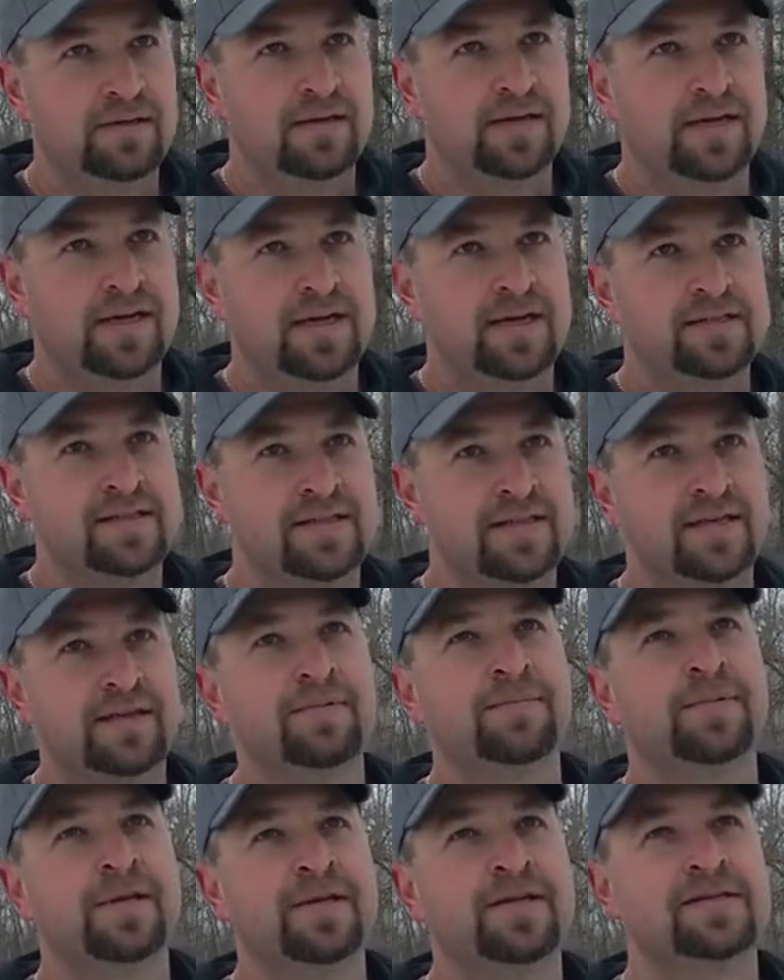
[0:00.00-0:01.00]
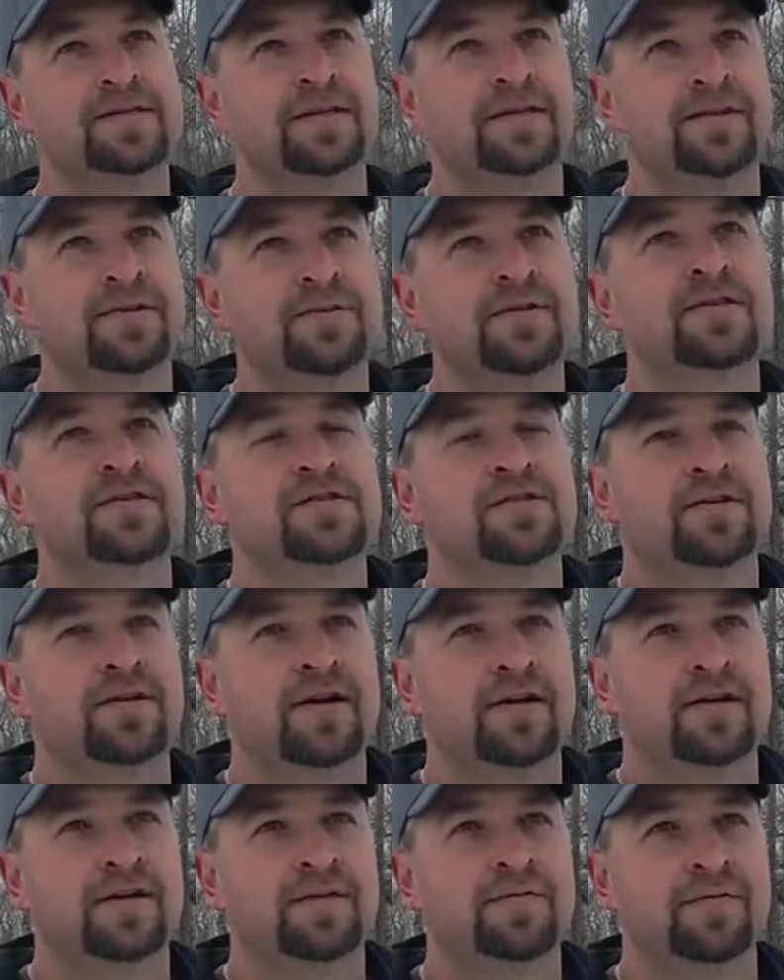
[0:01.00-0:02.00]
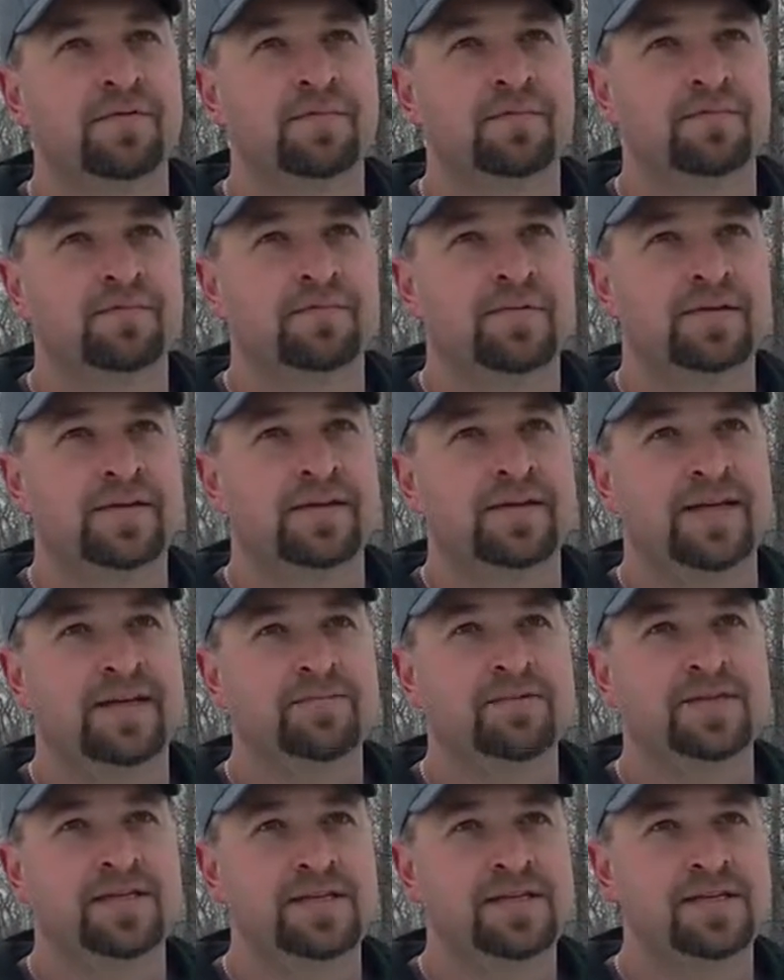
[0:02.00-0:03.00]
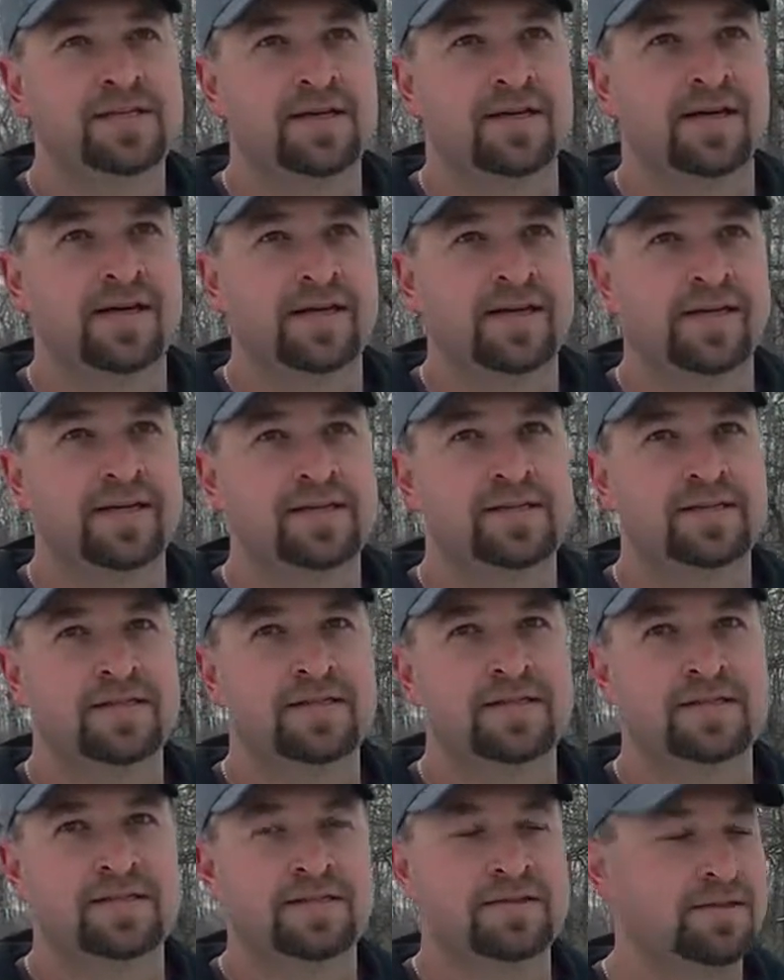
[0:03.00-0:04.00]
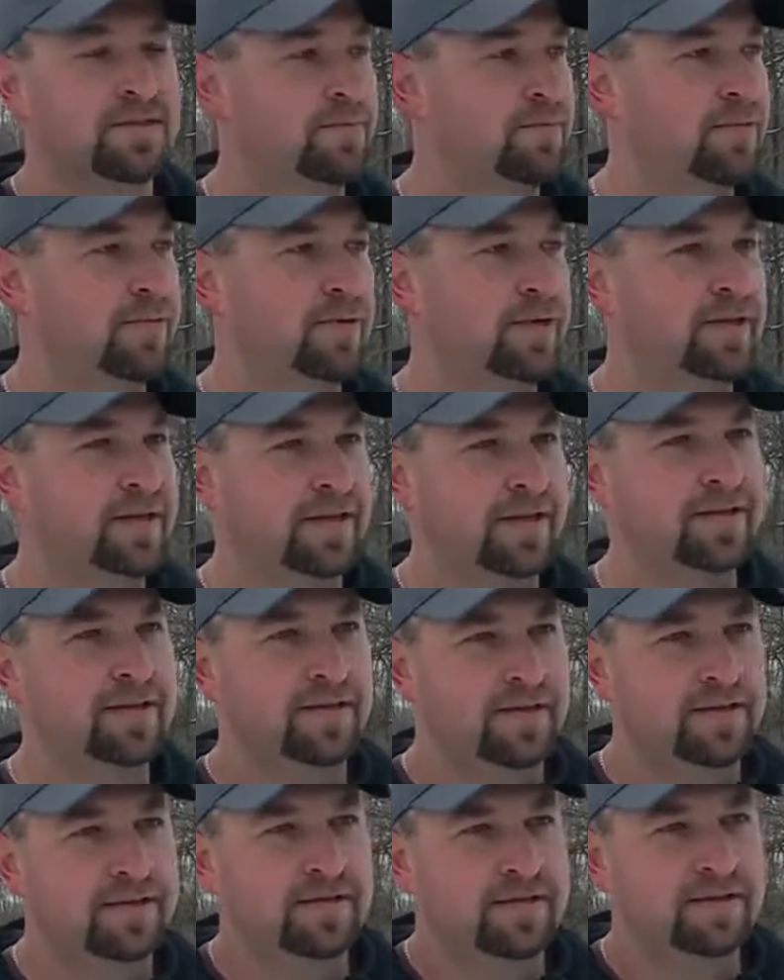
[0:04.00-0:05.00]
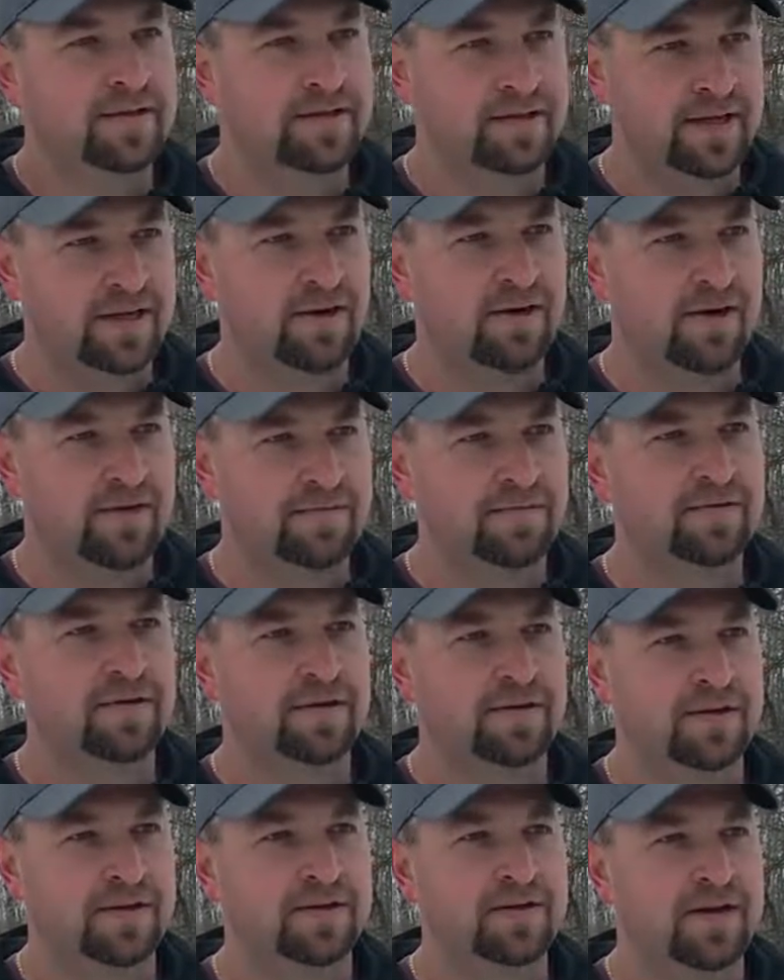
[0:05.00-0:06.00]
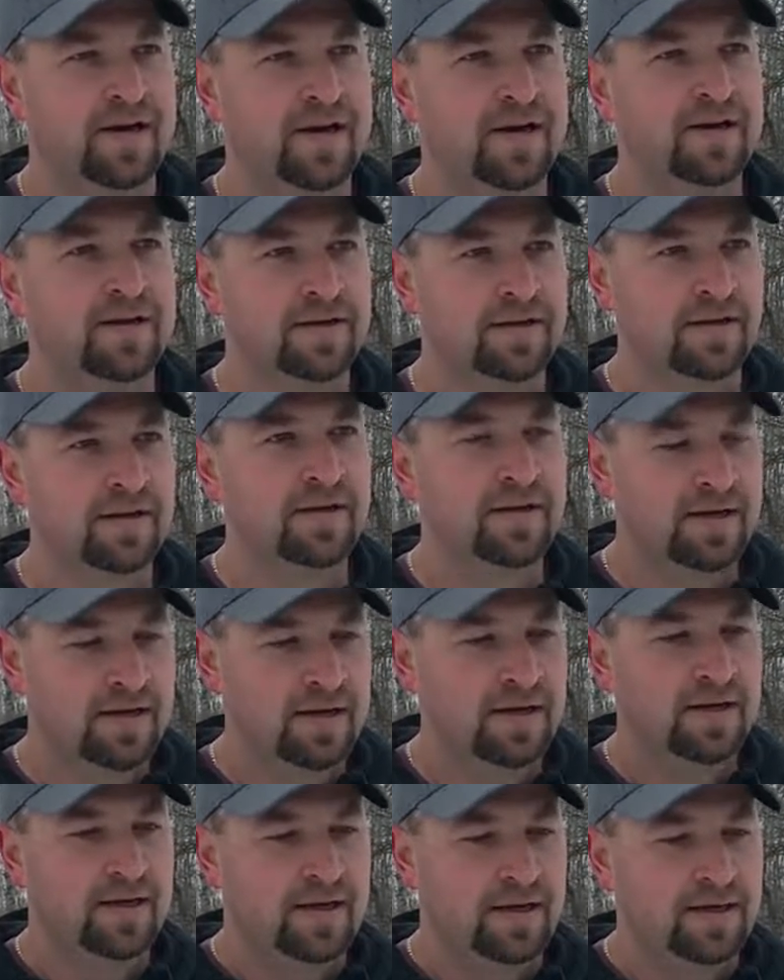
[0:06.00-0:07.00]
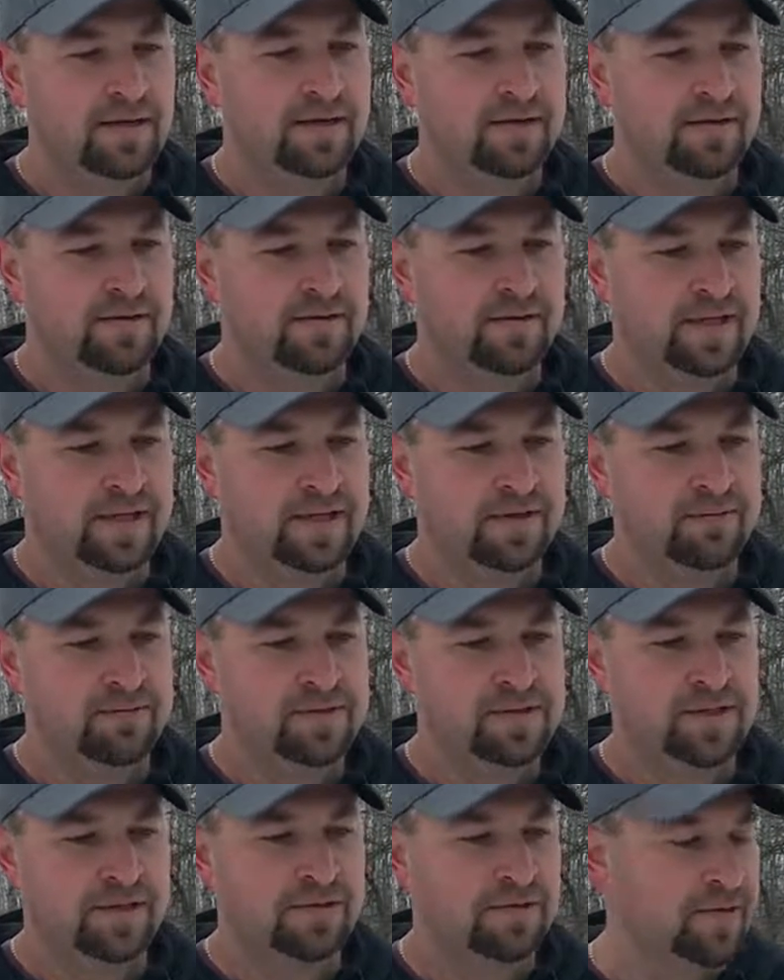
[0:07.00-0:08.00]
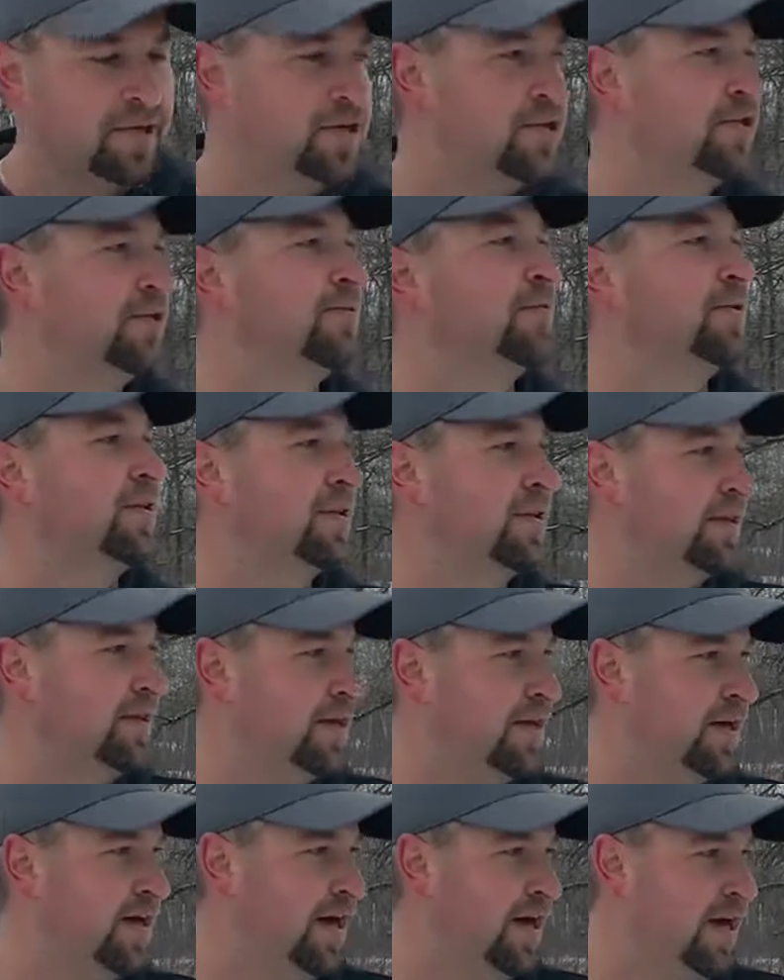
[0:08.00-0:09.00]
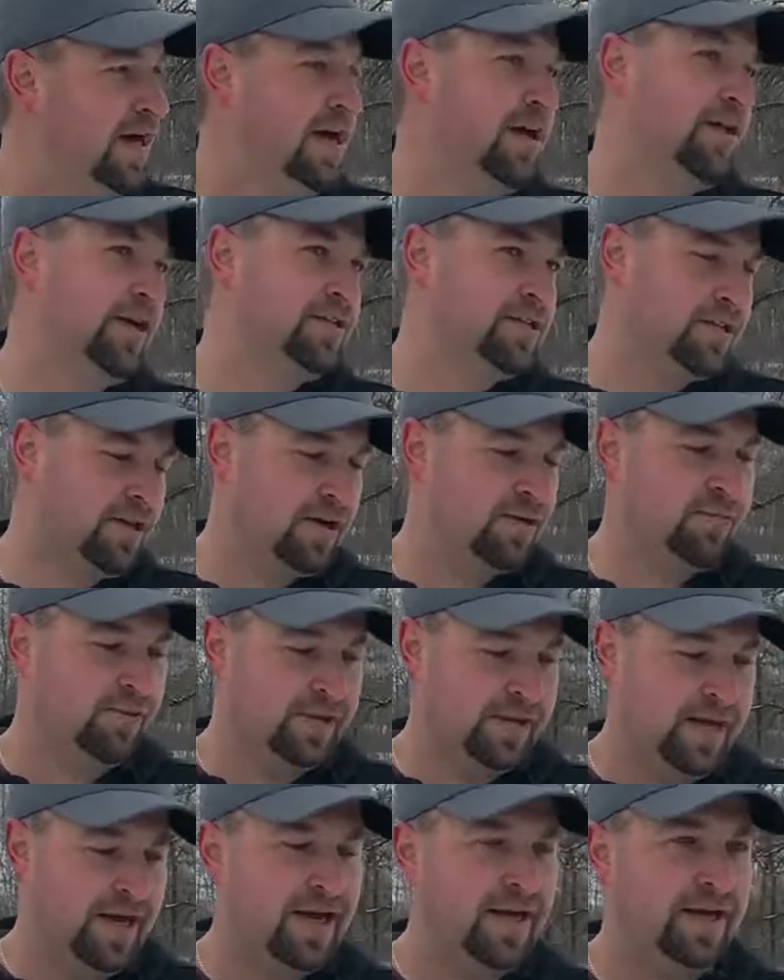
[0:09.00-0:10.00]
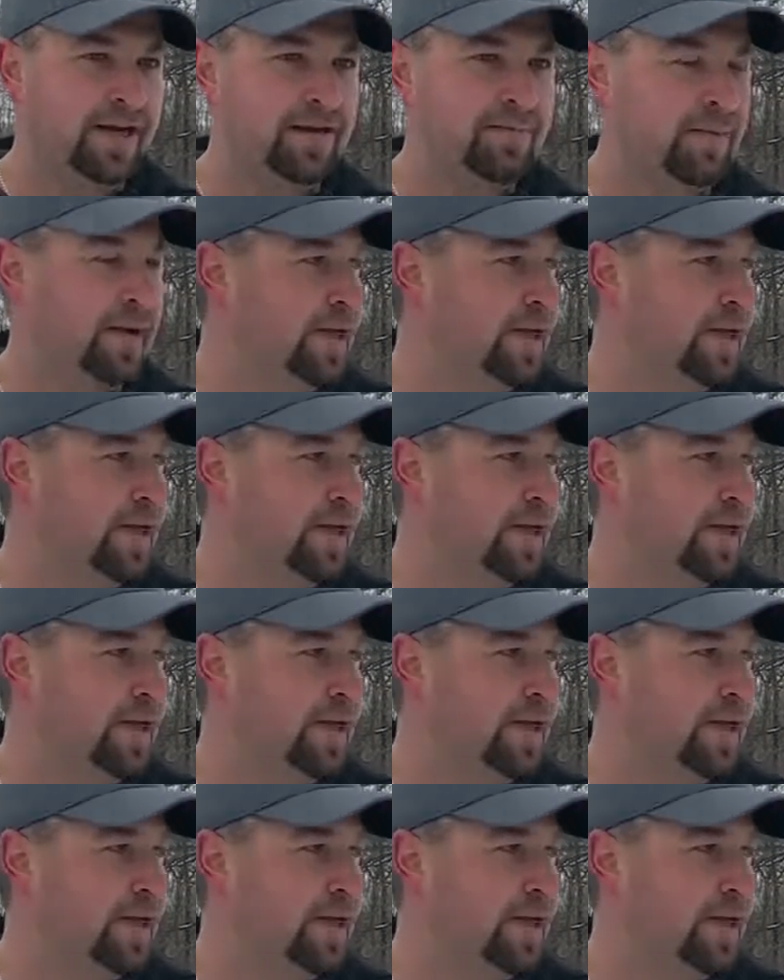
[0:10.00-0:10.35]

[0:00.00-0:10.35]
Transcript: like, I'd say the biggest thing too with this dryer, like from the MC side, I guess, is the support that they offer on the dryer. You know, like it wasn't a question with when I was talking with Danny and